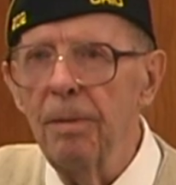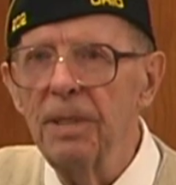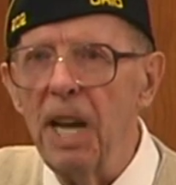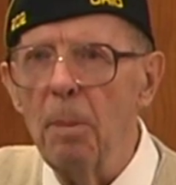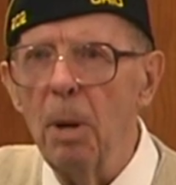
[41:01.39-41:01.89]

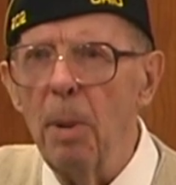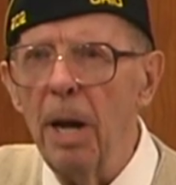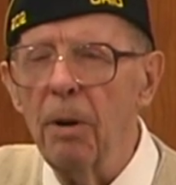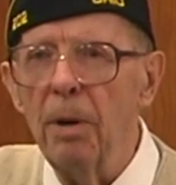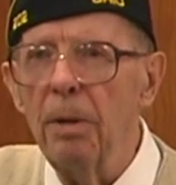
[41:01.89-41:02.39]
stabbing the
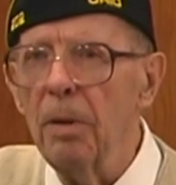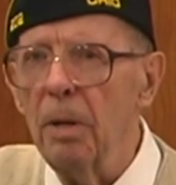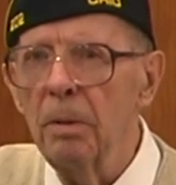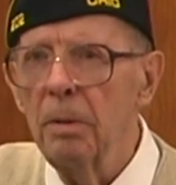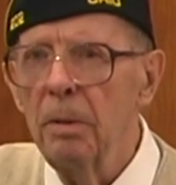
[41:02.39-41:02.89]
back or anything.
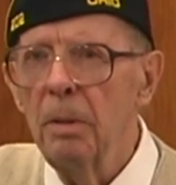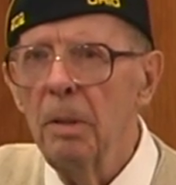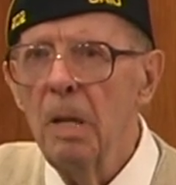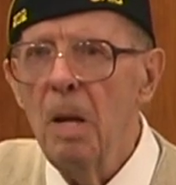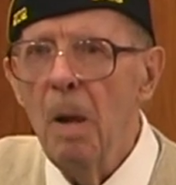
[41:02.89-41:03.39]

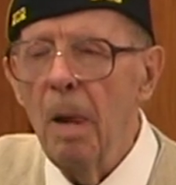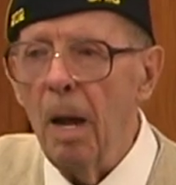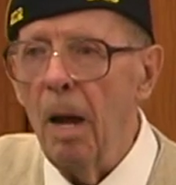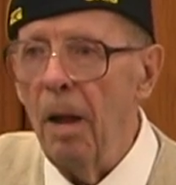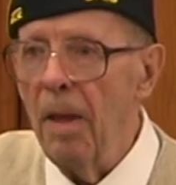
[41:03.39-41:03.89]

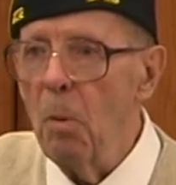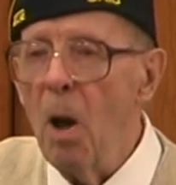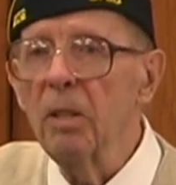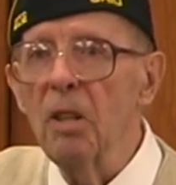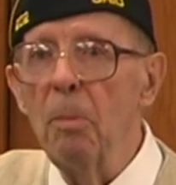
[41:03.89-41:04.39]
Uh, they
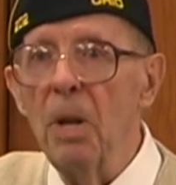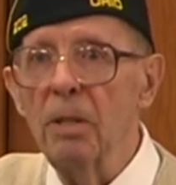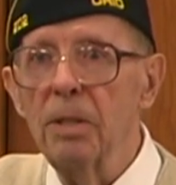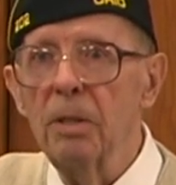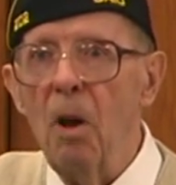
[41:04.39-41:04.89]
welcomed
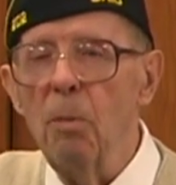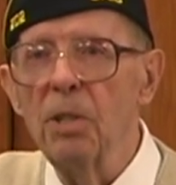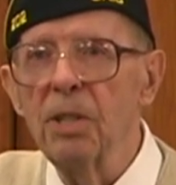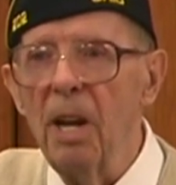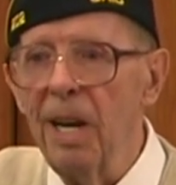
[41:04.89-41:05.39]
us
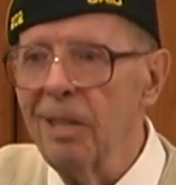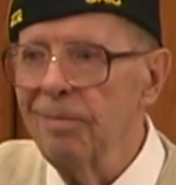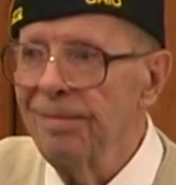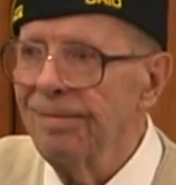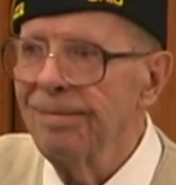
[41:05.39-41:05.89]
almost like
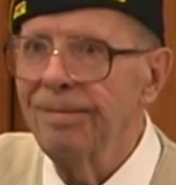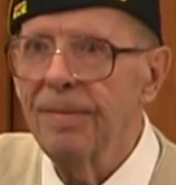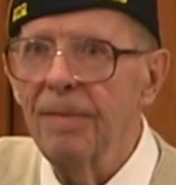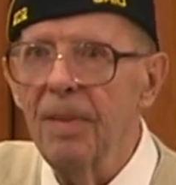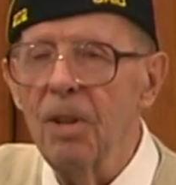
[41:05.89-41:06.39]

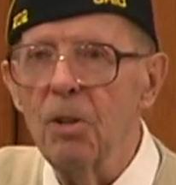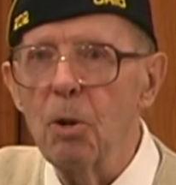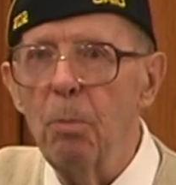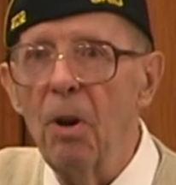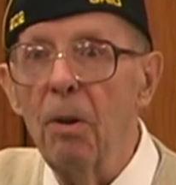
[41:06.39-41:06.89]
there's
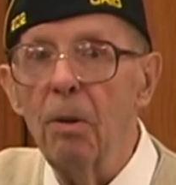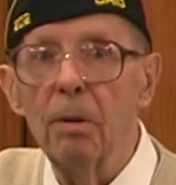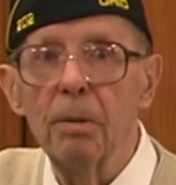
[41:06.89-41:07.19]
your brother.